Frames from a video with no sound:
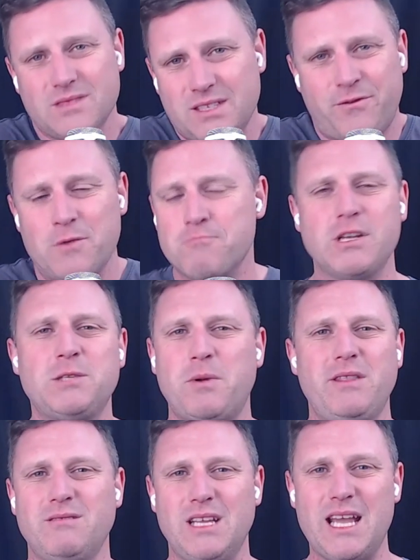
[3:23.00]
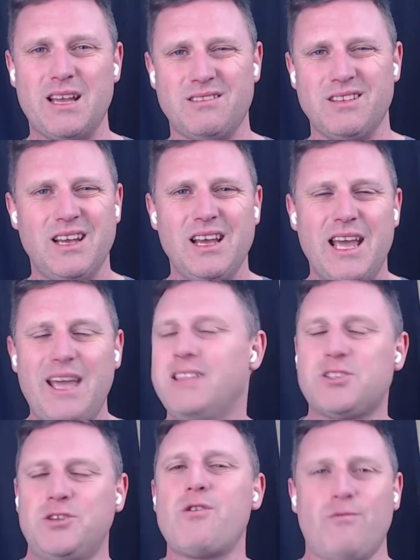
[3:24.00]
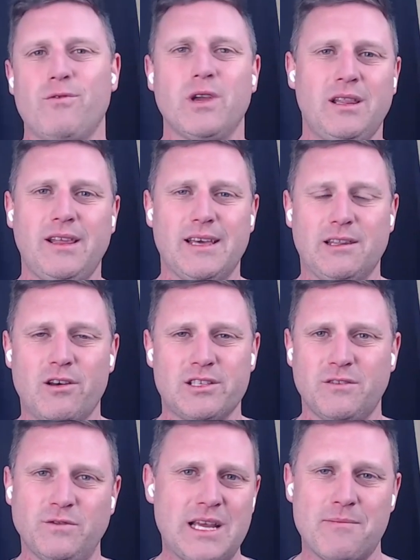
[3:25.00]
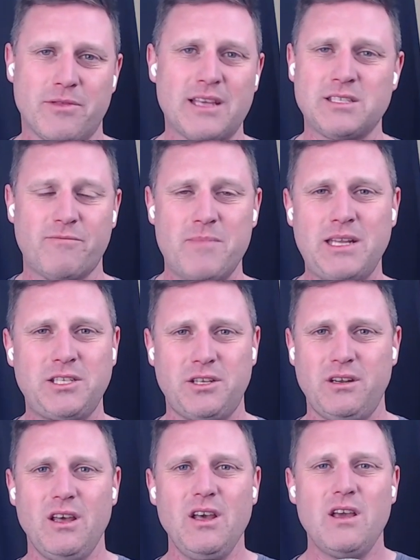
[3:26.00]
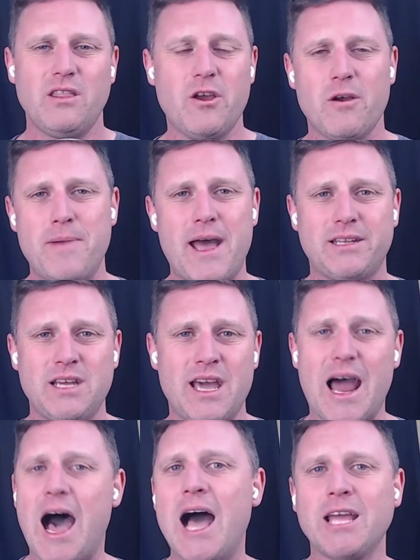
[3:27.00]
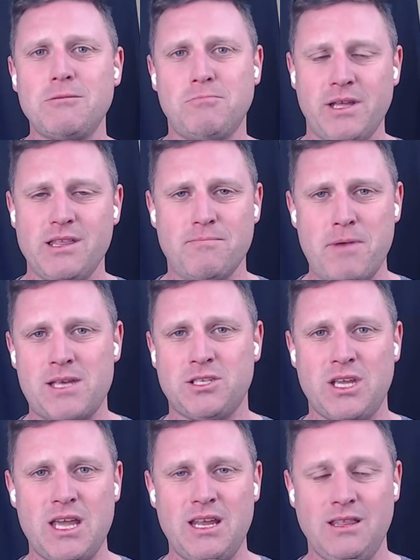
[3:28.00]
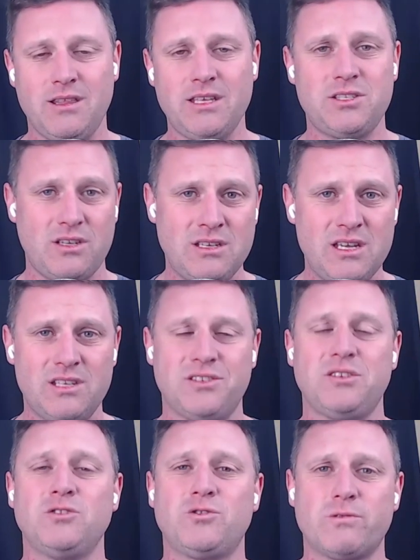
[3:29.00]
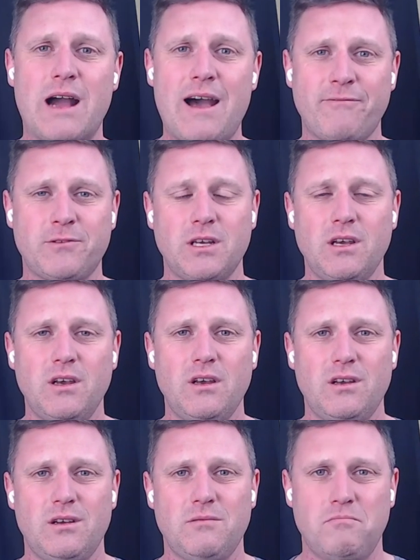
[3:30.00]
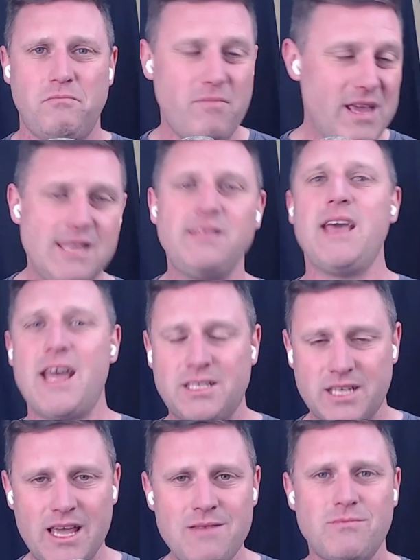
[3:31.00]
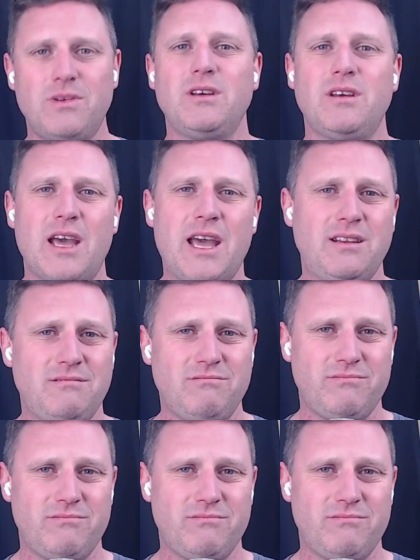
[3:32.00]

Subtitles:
For Brisbane, it's not really a loss of depth. As I've mentioned, they're about to get arguably the best kid in this year's draft in their team. And